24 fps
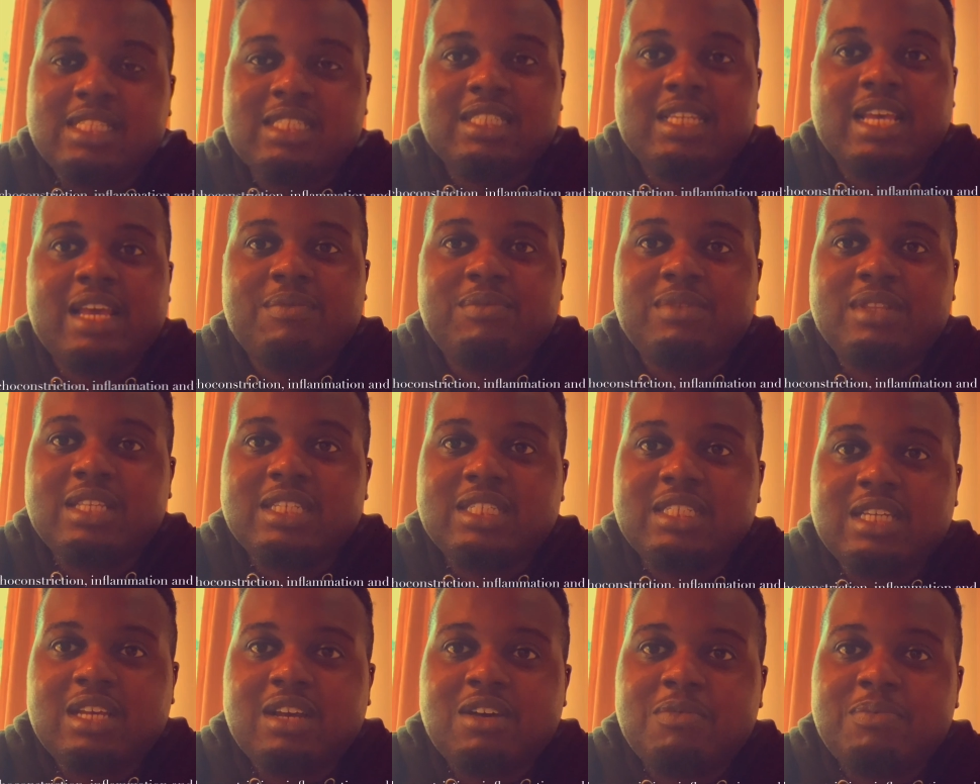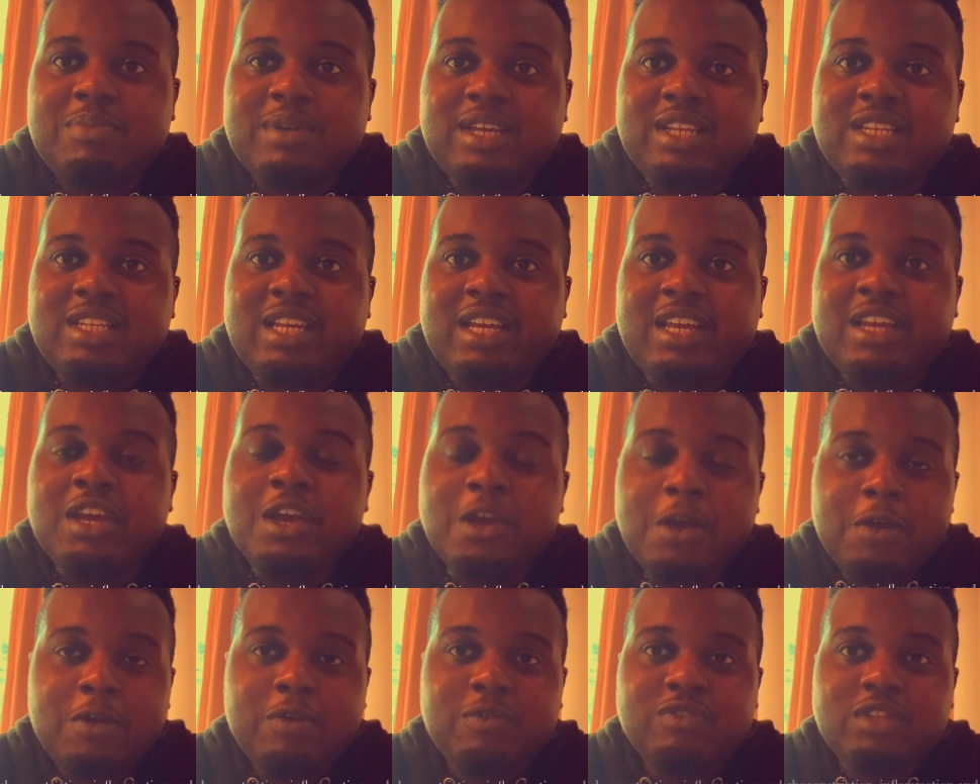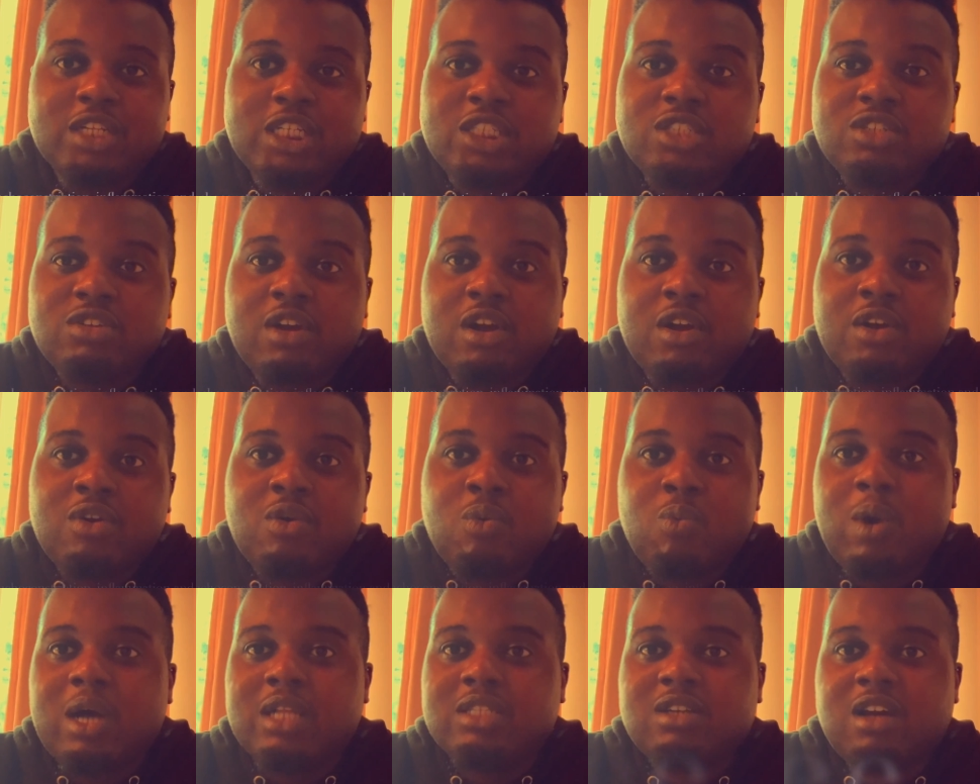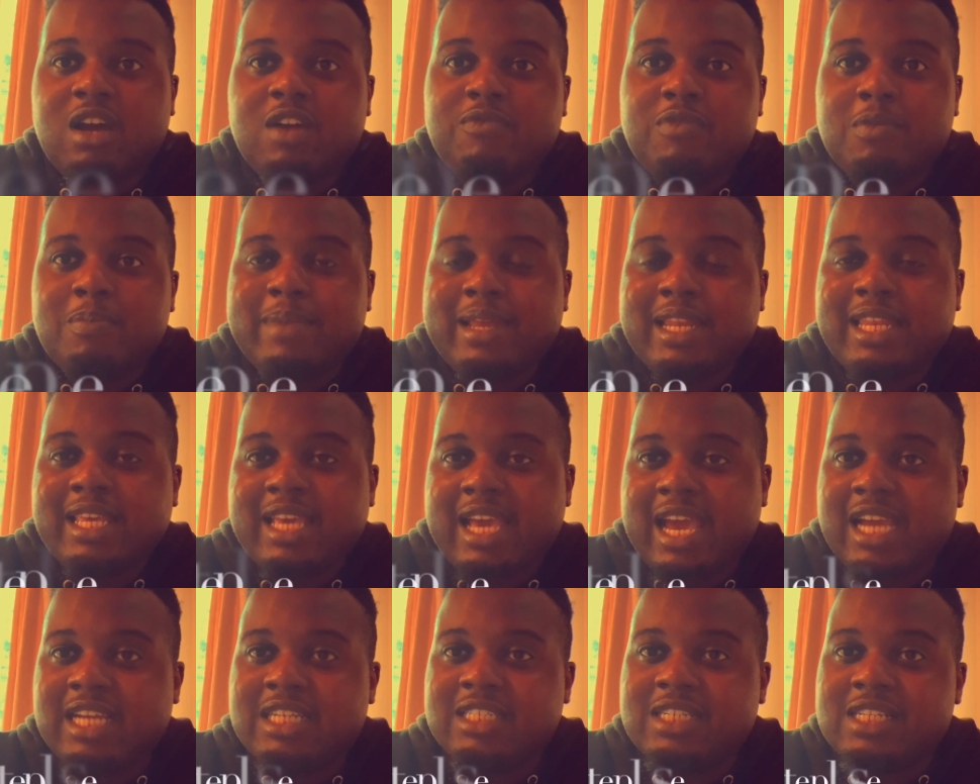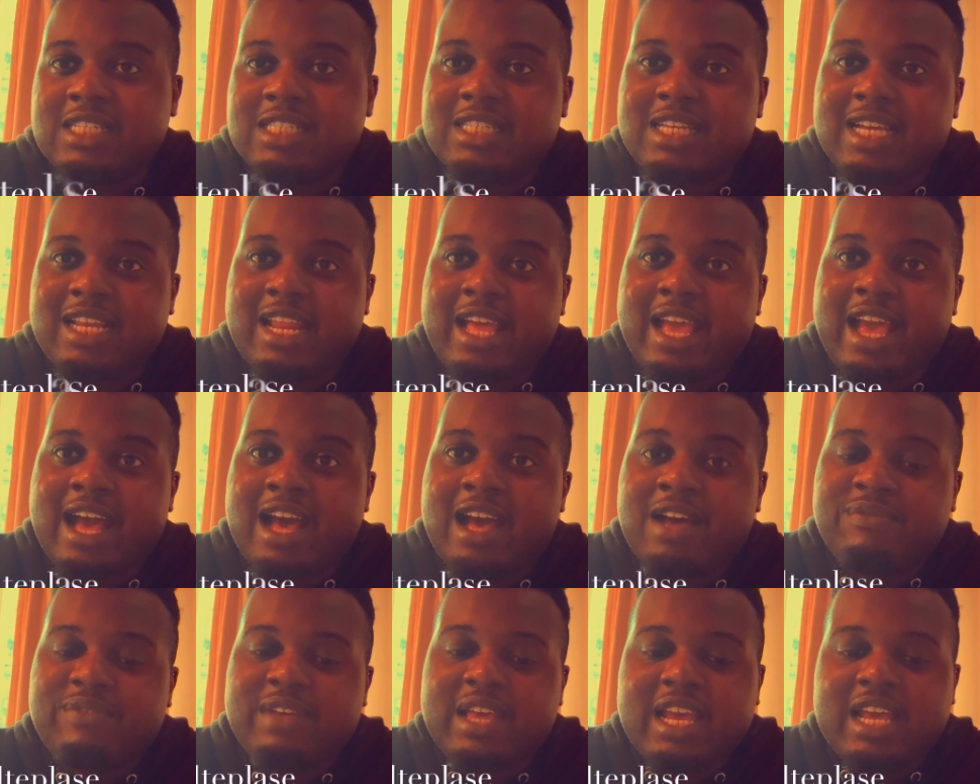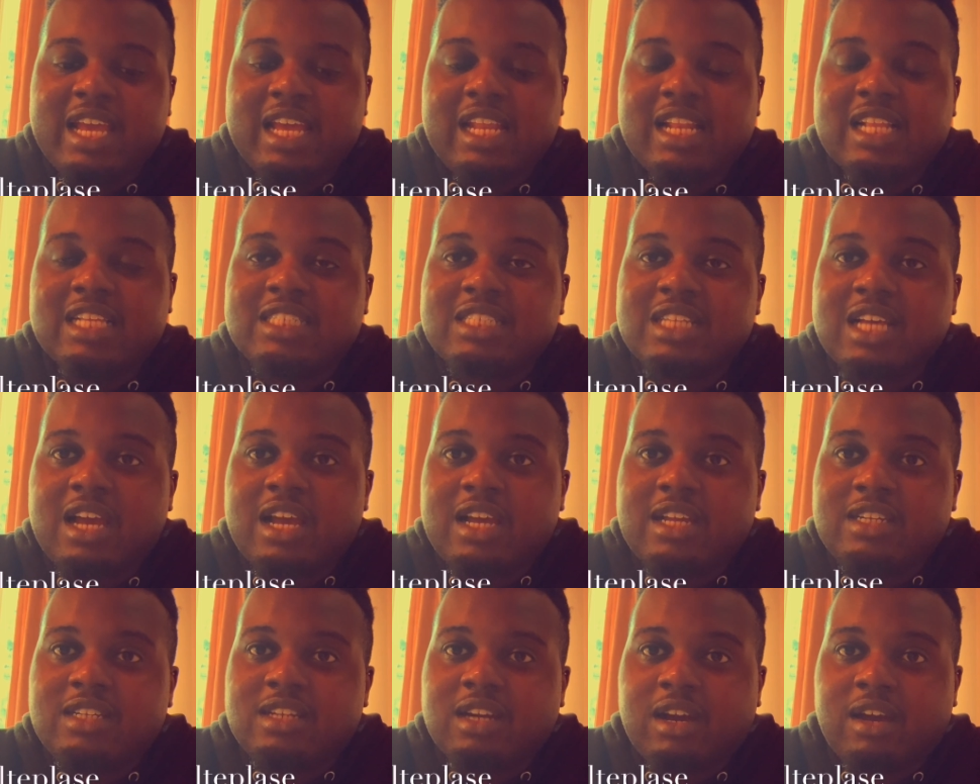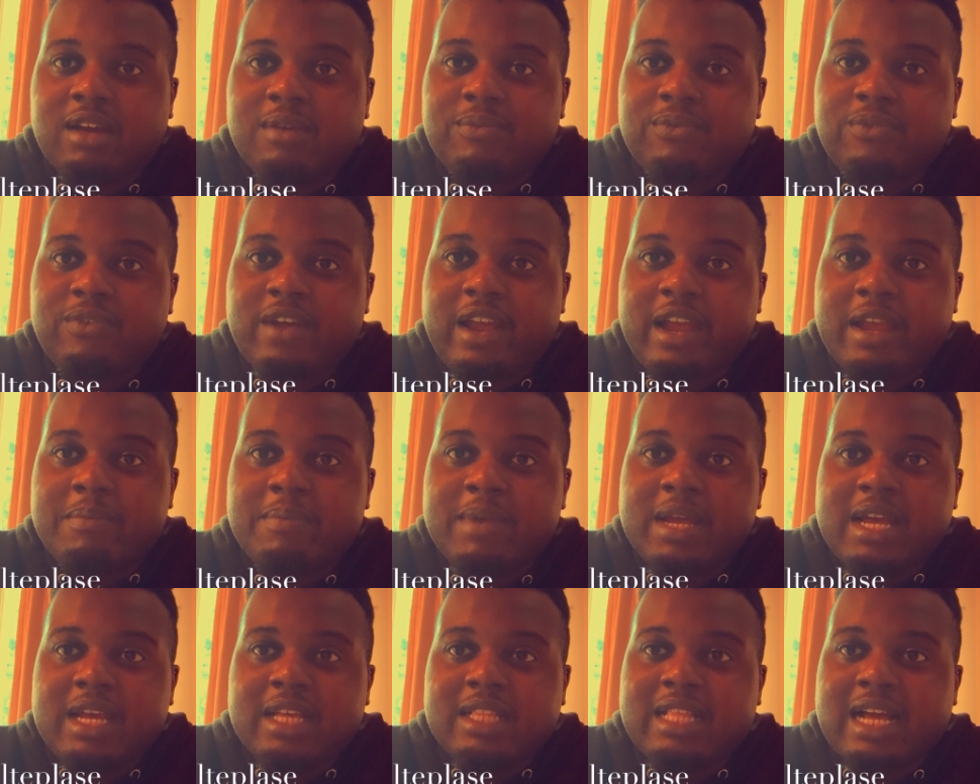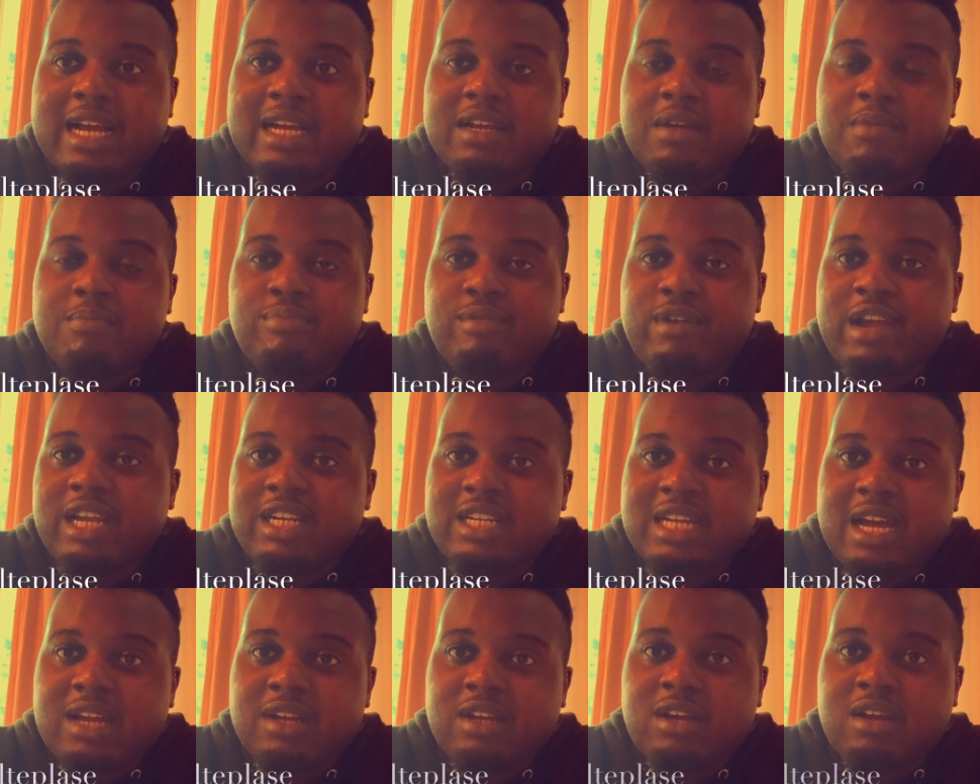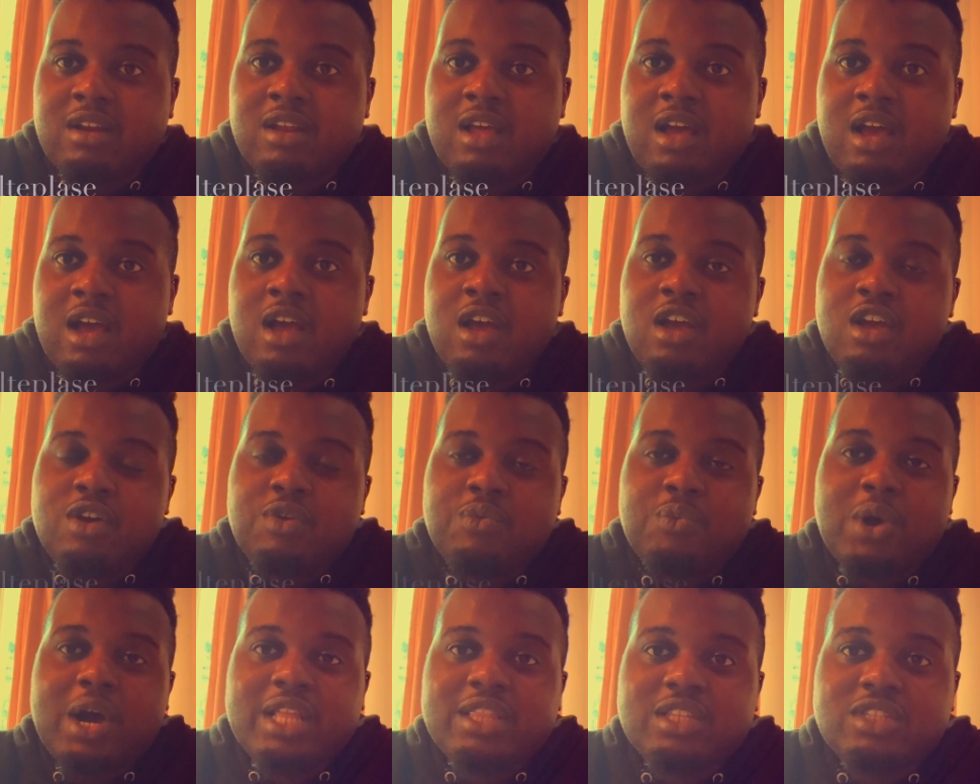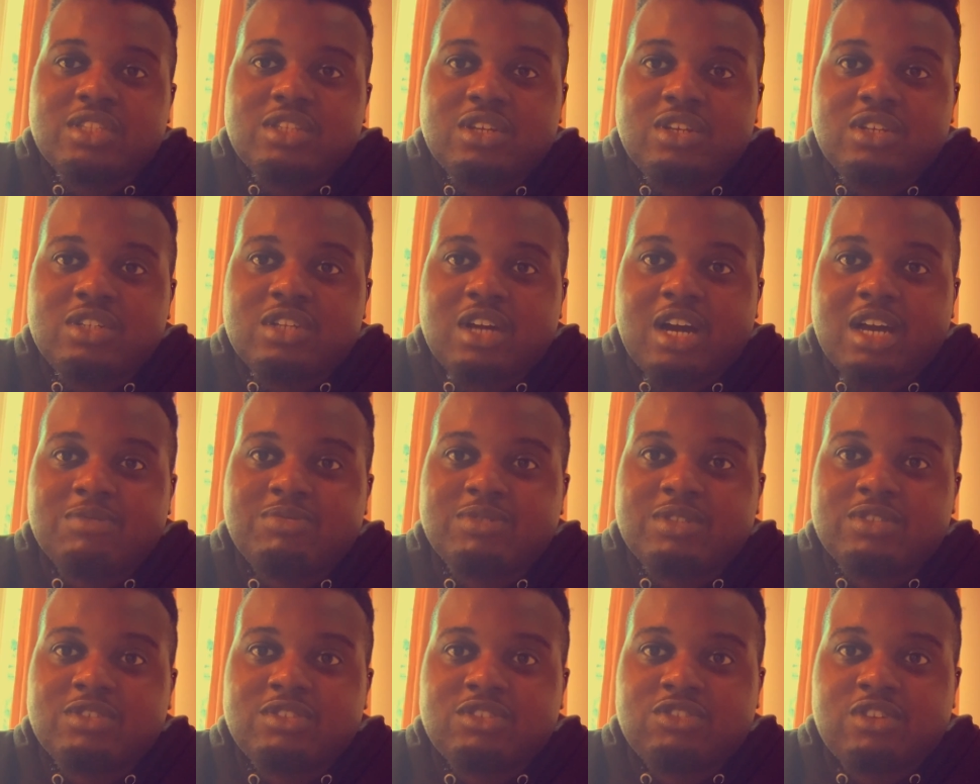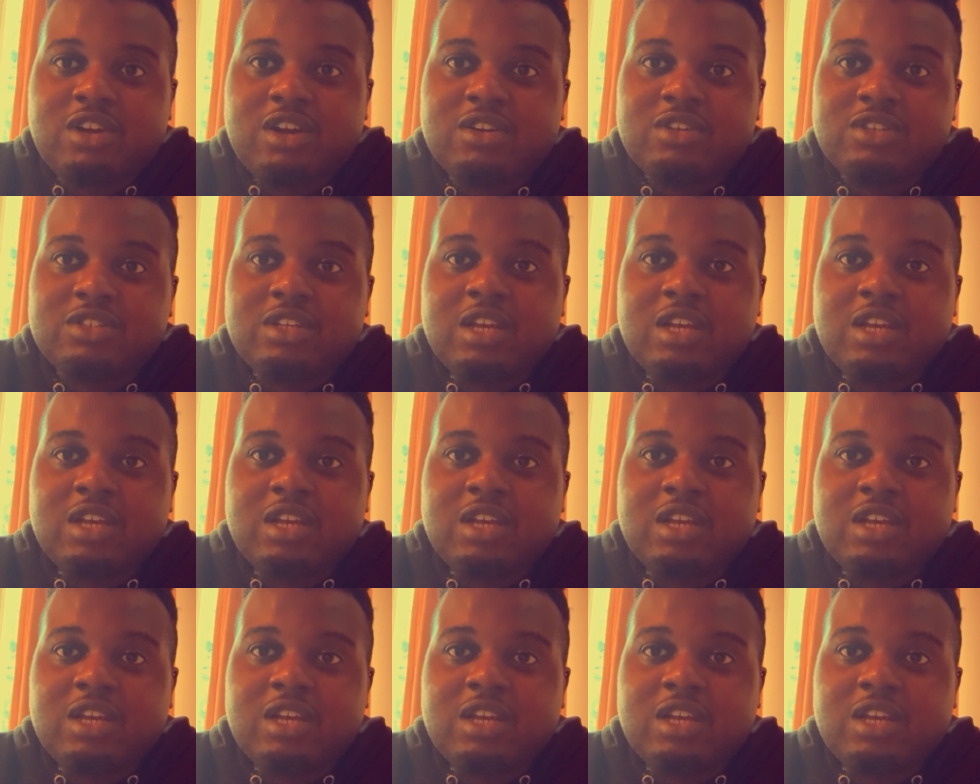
Same with the COPD, with the stroke, what type of medications can they have in a certain time frame that can break down the clot, what are the 2 types of stroke.